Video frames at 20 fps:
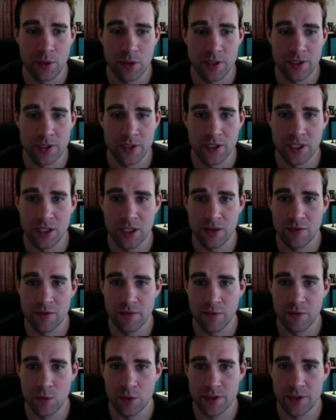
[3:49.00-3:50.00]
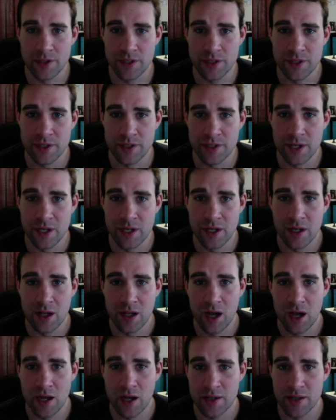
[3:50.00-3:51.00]
to lead the forces.
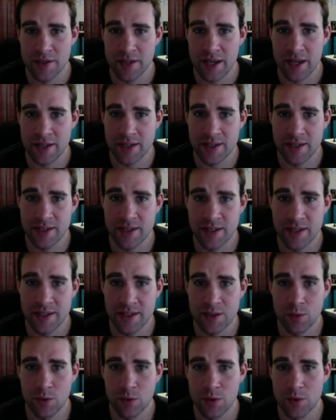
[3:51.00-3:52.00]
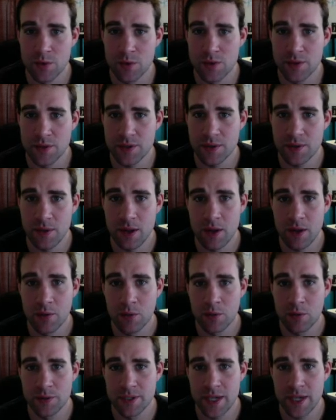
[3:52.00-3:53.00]
Sexy 6 wounds.
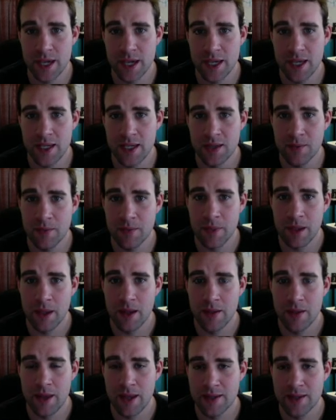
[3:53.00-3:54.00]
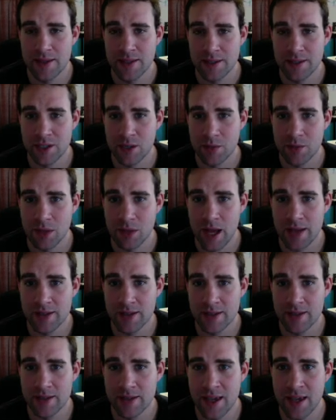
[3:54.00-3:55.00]
We'll take it. That 6-up
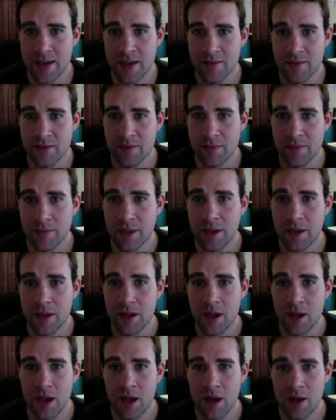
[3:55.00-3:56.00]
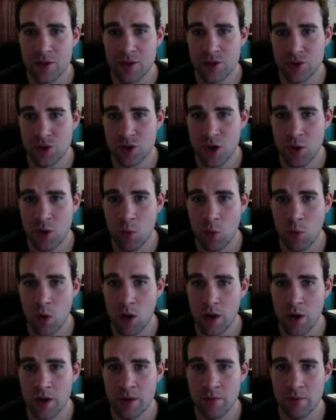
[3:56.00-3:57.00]
classic save. Just that
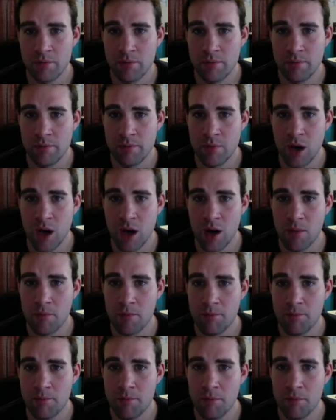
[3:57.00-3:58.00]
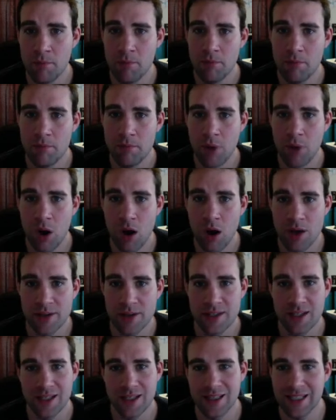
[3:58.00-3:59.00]
one
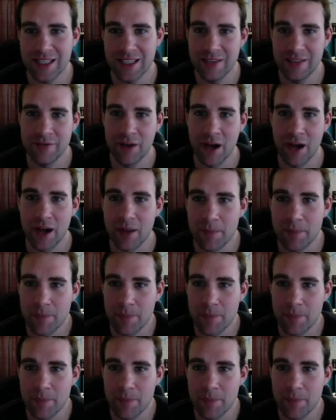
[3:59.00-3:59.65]
boss Cleava.